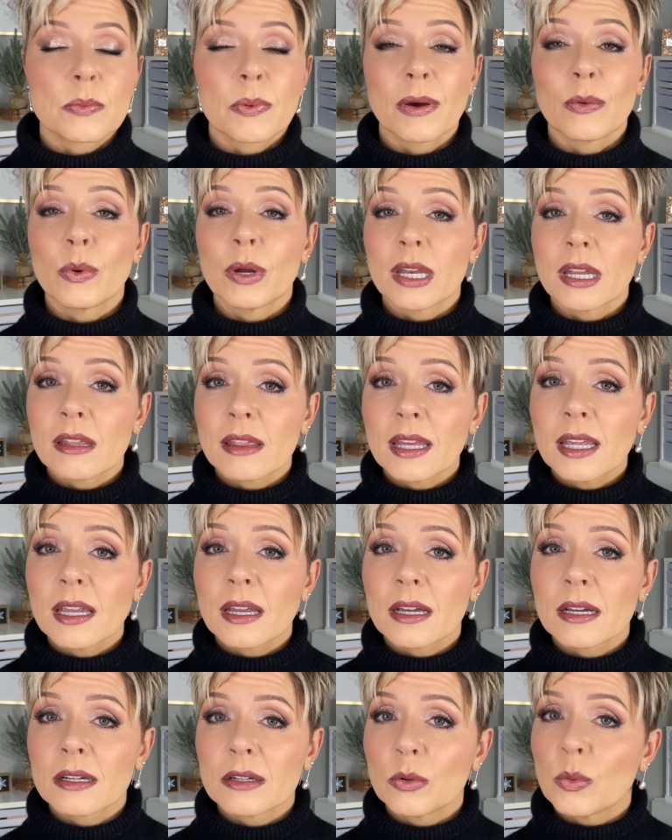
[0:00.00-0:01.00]
but what do you
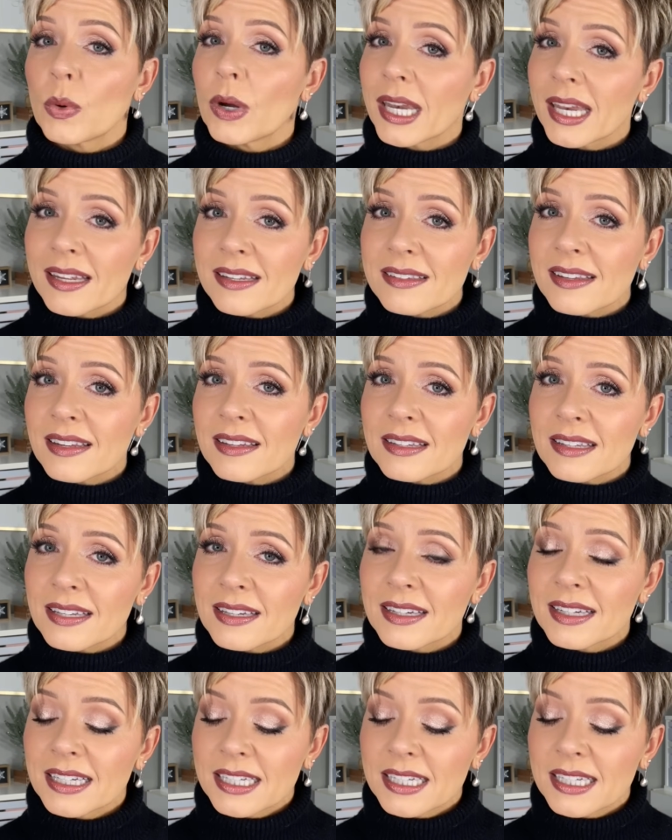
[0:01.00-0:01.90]
think? What is it?